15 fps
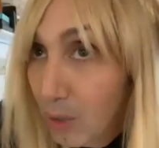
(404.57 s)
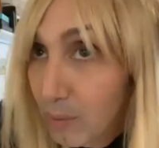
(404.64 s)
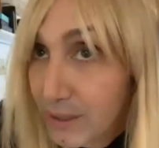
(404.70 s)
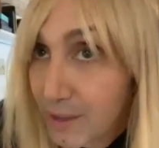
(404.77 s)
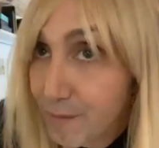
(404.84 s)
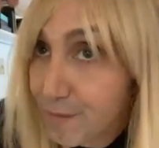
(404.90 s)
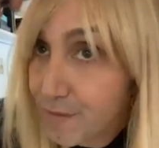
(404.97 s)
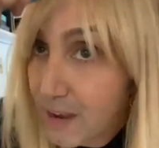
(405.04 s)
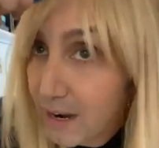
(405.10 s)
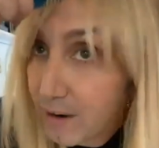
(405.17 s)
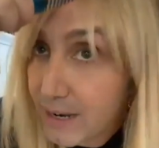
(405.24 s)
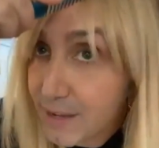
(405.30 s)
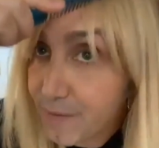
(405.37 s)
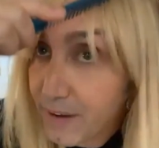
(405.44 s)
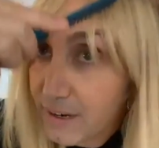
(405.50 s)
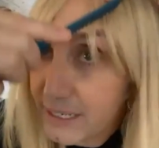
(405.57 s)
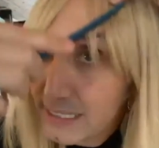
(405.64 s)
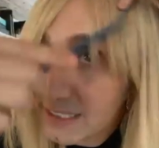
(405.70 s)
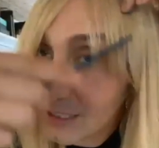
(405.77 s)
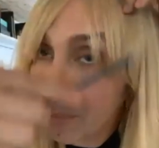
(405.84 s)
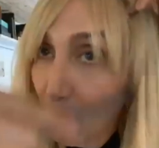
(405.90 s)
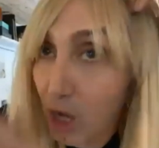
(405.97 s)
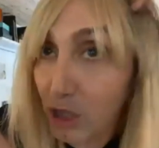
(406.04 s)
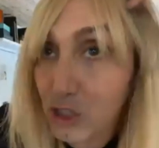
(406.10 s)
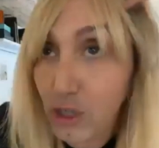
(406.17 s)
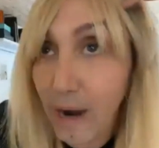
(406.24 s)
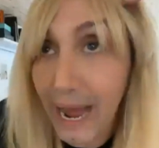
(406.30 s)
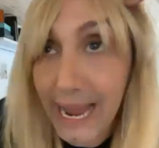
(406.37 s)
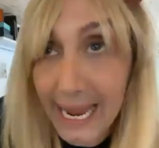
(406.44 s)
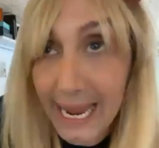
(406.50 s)
with a very, very small
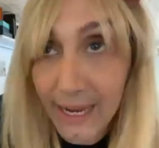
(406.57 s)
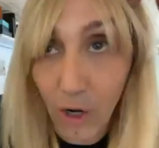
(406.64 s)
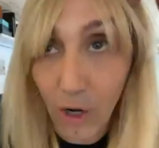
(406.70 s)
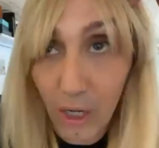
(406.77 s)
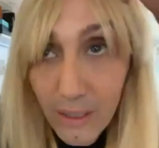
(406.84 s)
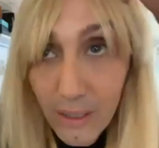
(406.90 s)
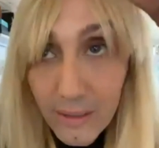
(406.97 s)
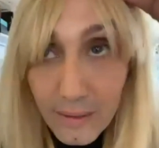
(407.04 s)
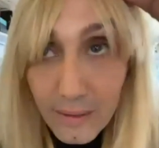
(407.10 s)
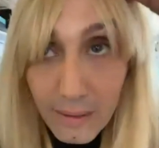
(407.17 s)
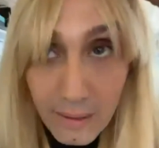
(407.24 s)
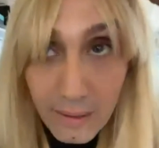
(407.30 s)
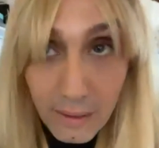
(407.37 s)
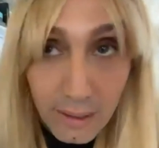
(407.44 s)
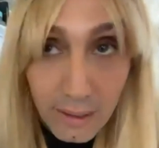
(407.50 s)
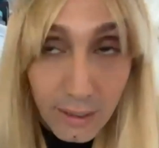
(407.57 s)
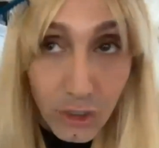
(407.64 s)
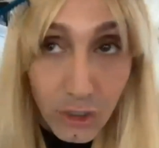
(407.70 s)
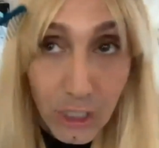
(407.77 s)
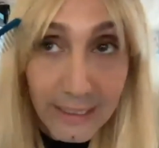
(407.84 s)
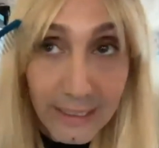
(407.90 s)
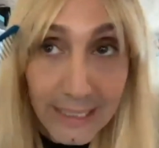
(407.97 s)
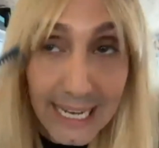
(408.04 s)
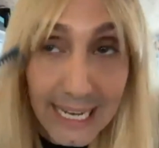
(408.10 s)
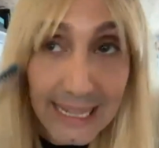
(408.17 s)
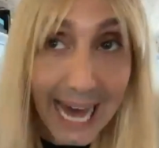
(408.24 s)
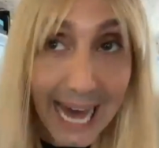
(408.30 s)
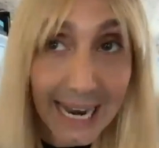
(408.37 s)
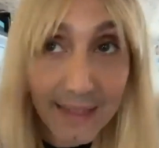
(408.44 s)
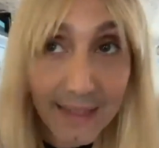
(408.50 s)
triangle, just like
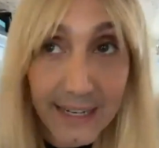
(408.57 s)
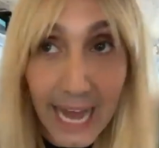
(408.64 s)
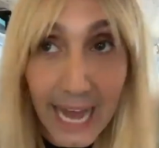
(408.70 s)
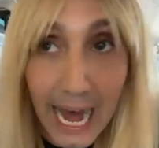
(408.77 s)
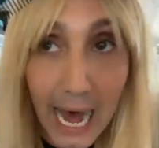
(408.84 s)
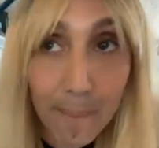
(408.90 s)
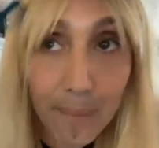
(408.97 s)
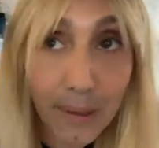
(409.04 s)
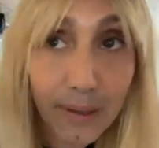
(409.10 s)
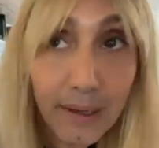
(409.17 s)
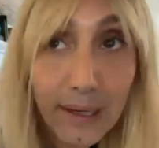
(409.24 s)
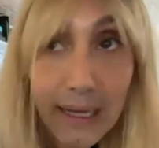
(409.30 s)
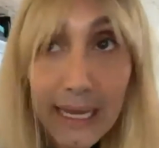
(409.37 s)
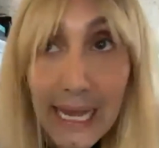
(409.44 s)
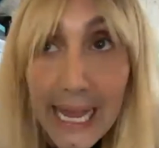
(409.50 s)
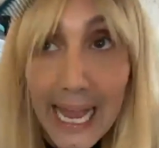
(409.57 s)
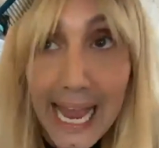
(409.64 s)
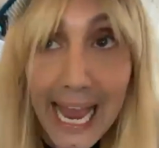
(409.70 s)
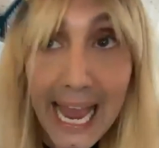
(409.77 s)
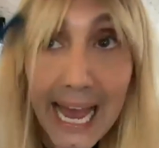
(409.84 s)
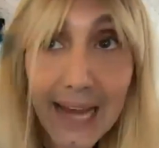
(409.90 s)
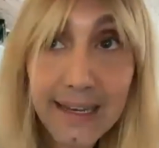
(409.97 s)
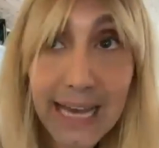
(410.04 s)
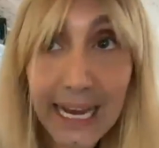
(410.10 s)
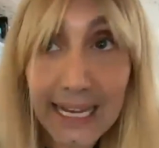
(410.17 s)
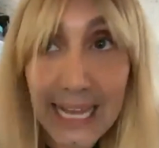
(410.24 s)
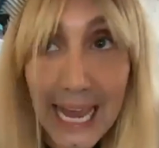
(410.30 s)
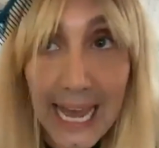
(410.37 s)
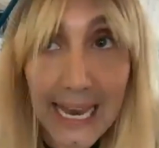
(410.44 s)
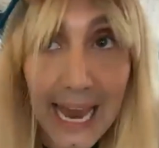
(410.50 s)
that at the top. And
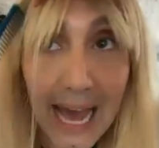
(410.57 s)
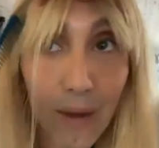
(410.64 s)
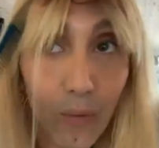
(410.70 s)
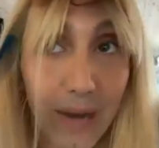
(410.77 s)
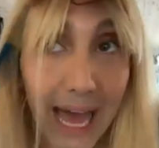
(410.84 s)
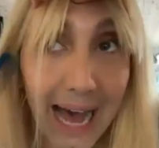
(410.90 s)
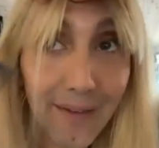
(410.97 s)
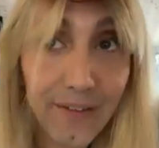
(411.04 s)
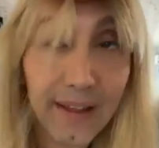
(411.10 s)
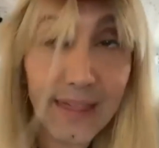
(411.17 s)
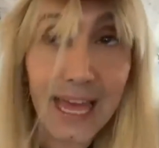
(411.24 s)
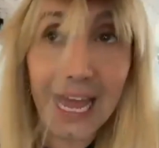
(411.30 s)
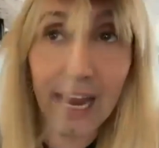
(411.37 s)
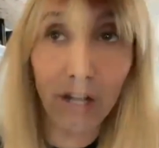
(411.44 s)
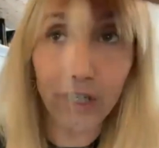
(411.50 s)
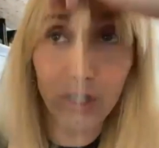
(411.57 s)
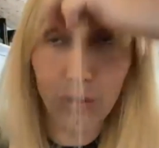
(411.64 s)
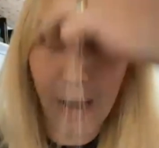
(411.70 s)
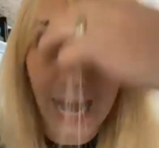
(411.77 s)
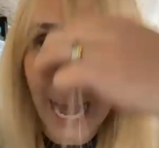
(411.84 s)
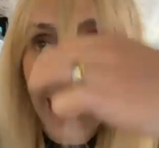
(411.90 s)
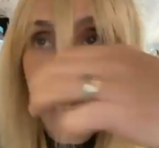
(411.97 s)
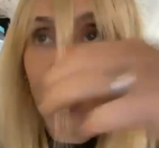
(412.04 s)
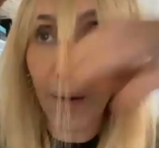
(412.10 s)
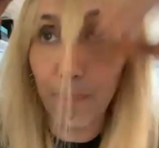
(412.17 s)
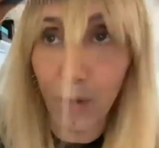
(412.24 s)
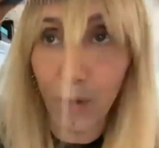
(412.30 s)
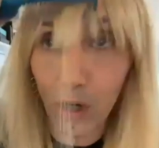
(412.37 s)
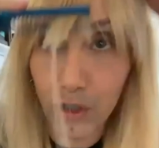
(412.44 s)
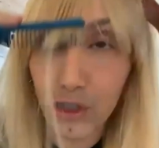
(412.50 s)
again, I would have the hair dried,
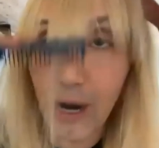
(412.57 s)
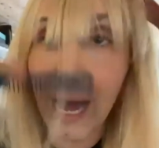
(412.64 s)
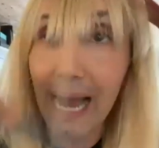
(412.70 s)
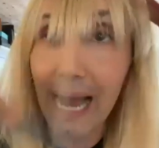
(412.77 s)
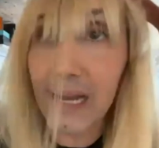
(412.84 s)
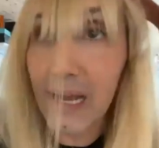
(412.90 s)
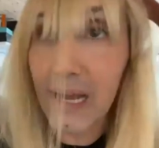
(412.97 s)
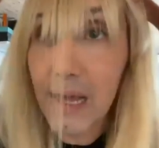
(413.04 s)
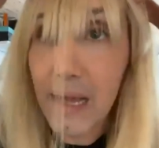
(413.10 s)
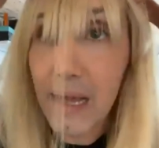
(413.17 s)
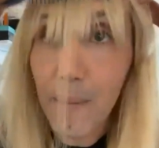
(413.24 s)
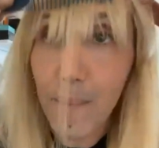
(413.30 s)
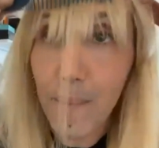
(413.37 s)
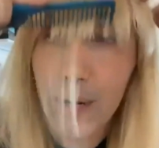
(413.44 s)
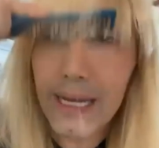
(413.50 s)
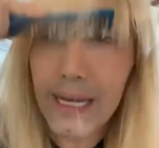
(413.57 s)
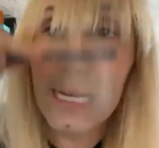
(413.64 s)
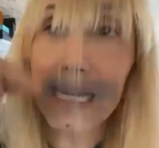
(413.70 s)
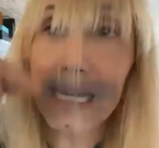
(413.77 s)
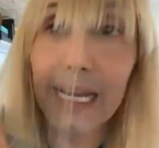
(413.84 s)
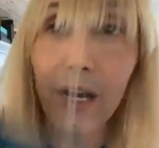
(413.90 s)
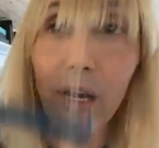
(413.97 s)
blow dried, bring it here,